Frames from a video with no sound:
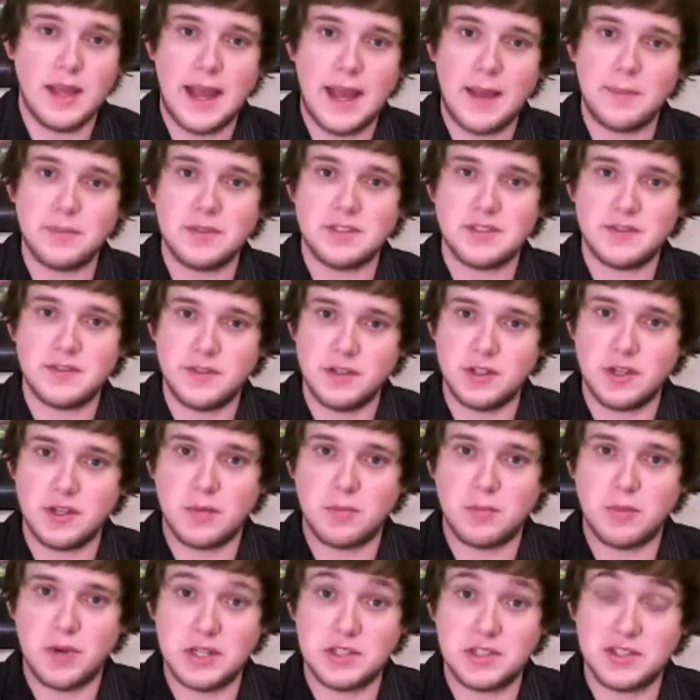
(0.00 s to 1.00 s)

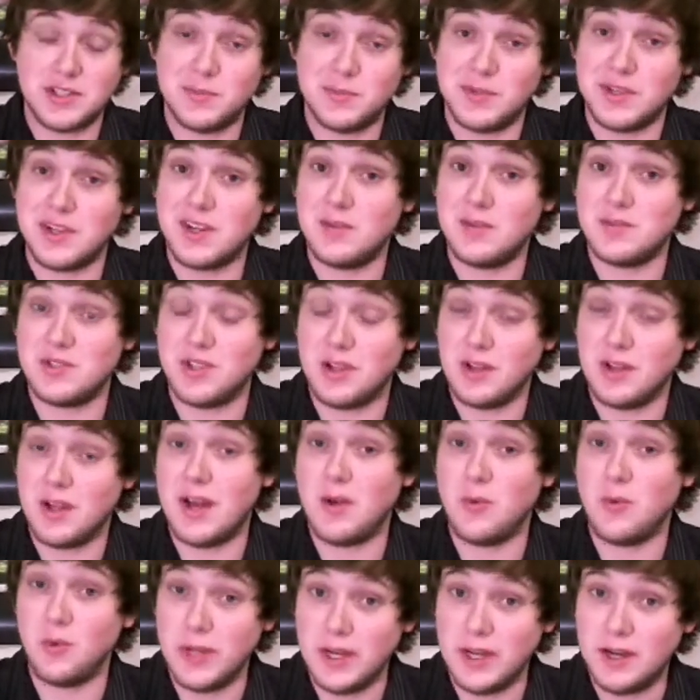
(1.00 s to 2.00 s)
atmospheric pressure becomes a
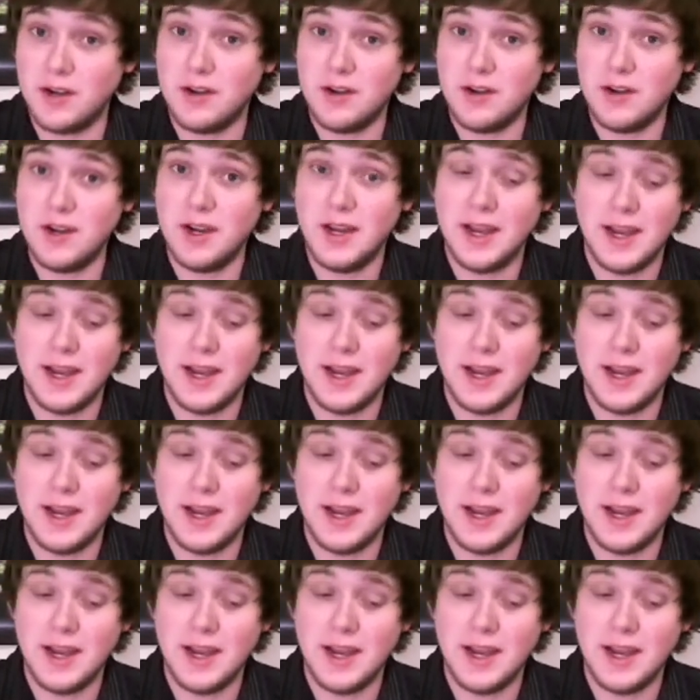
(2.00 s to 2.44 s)
lot weaker,